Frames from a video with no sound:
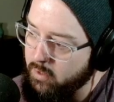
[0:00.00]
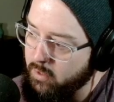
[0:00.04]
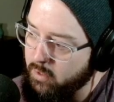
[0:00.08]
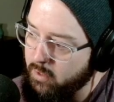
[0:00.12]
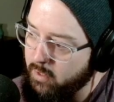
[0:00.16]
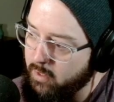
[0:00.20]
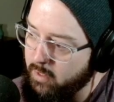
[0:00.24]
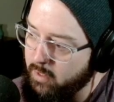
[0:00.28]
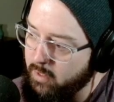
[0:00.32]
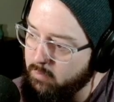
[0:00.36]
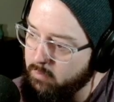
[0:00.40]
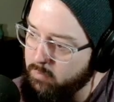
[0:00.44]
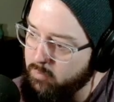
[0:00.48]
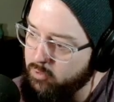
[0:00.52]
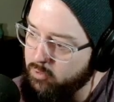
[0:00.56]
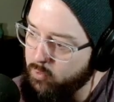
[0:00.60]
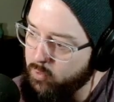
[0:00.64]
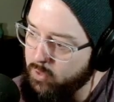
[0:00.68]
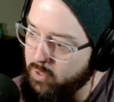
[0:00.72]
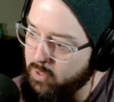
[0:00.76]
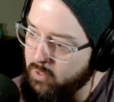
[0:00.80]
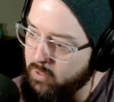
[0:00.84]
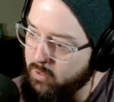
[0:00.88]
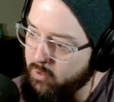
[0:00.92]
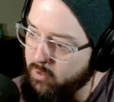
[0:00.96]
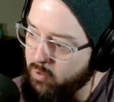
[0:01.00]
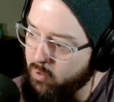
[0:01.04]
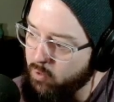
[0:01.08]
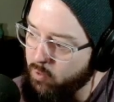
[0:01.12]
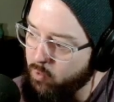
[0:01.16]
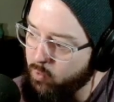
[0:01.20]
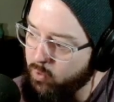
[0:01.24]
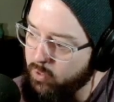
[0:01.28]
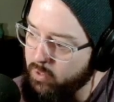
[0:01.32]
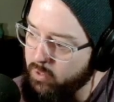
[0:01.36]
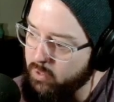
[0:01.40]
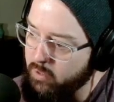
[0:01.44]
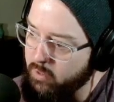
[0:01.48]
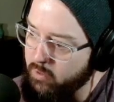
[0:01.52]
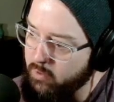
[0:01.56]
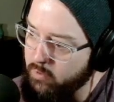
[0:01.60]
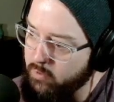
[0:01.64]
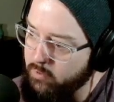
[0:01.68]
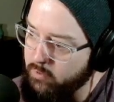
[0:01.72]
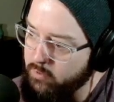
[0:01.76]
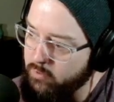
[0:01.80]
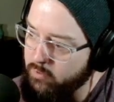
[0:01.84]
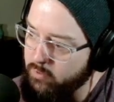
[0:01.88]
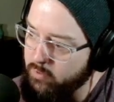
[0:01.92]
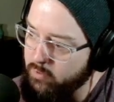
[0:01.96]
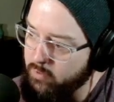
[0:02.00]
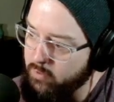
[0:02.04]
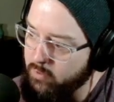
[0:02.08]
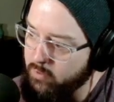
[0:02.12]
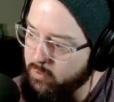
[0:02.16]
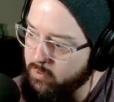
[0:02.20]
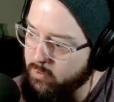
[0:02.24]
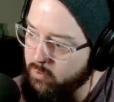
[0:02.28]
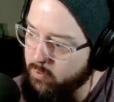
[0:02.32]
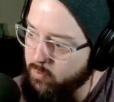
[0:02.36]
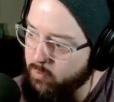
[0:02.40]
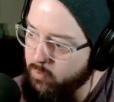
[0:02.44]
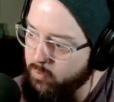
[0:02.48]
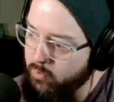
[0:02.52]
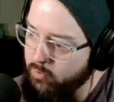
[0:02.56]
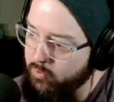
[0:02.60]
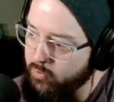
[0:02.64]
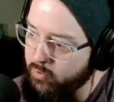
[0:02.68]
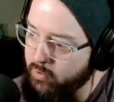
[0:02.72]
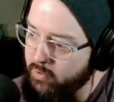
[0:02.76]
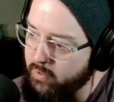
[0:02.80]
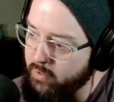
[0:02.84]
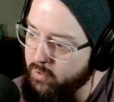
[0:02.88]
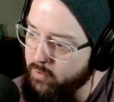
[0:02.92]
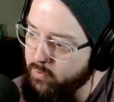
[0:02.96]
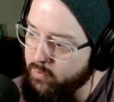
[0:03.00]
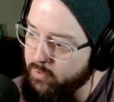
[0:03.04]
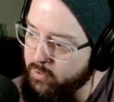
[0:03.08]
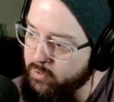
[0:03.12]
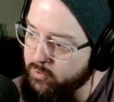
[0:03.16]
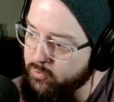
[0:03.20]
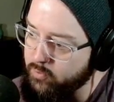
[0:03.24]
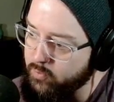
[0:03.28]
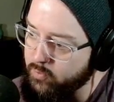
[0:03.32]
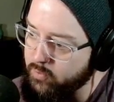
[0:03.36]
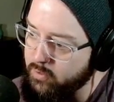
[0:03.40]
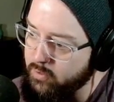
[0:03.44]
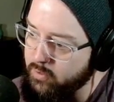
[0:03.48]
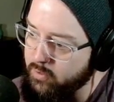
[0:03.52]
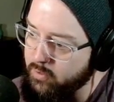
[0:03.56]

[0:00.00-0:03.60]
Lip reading: In between there are windows. Was there anything on this one?